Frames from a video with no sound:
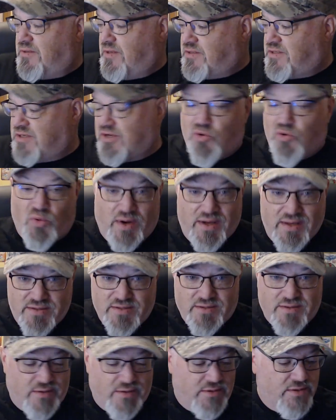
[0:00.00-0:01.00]
It's a great
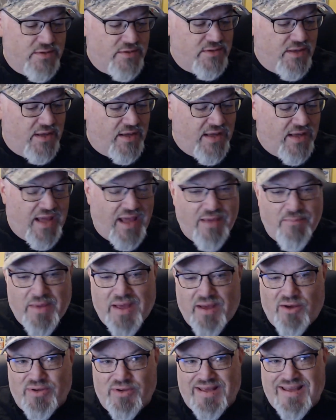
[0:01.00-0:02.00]
series. It came
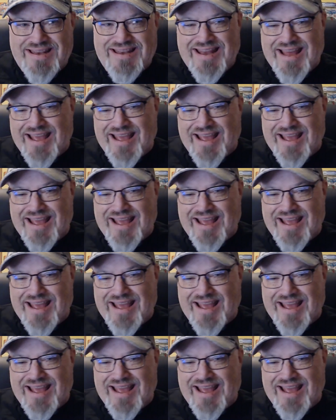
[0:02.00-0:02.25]
out in